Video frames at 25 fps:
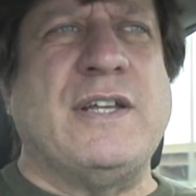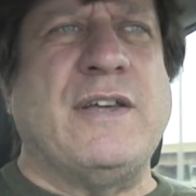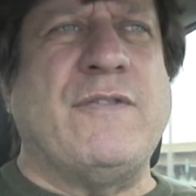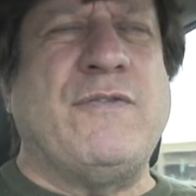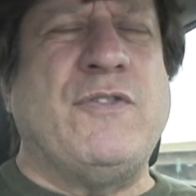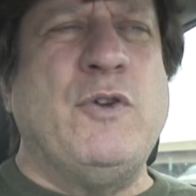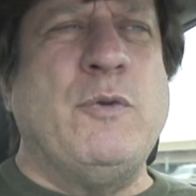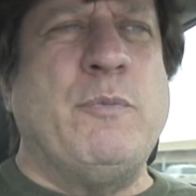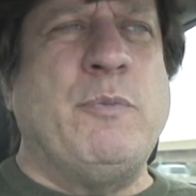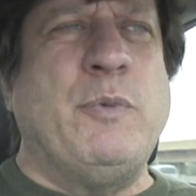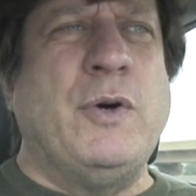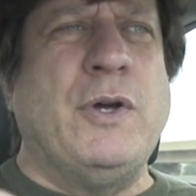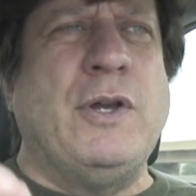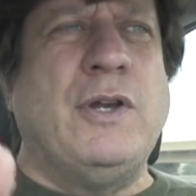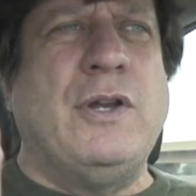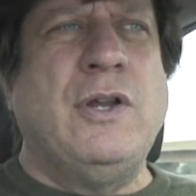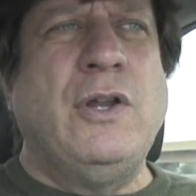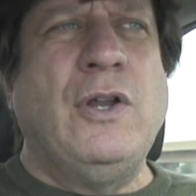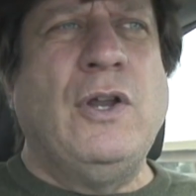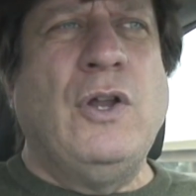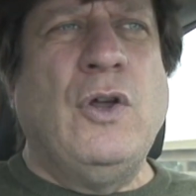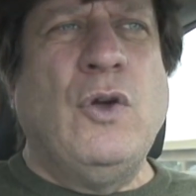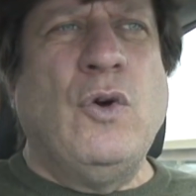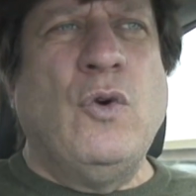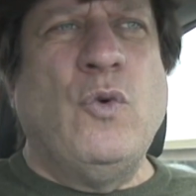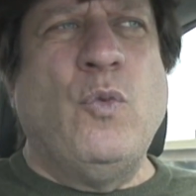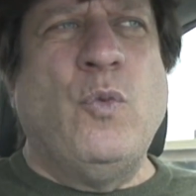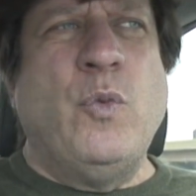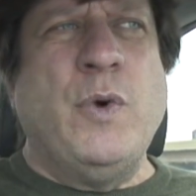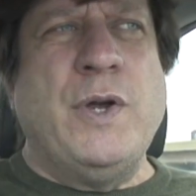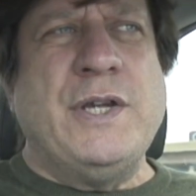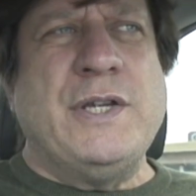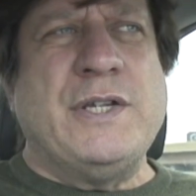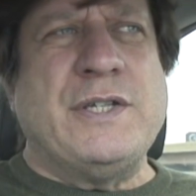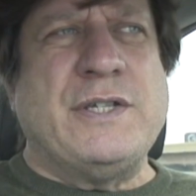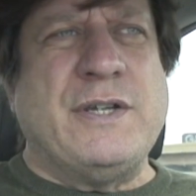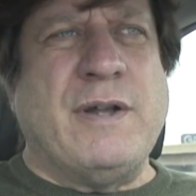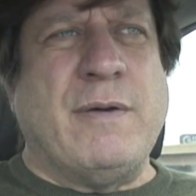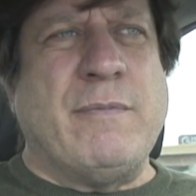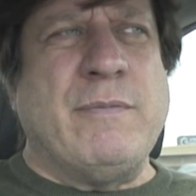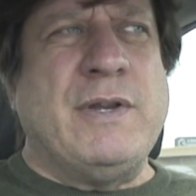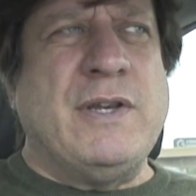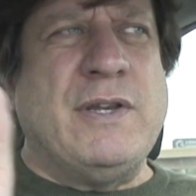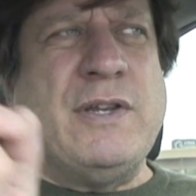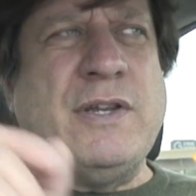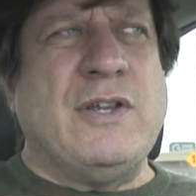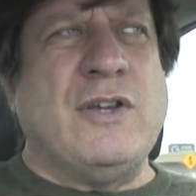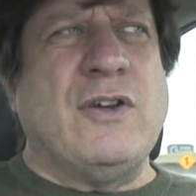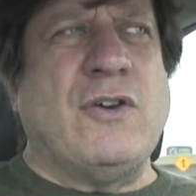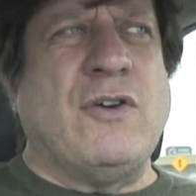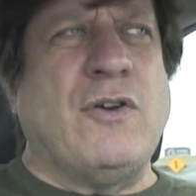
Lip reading: If you put wisdom in the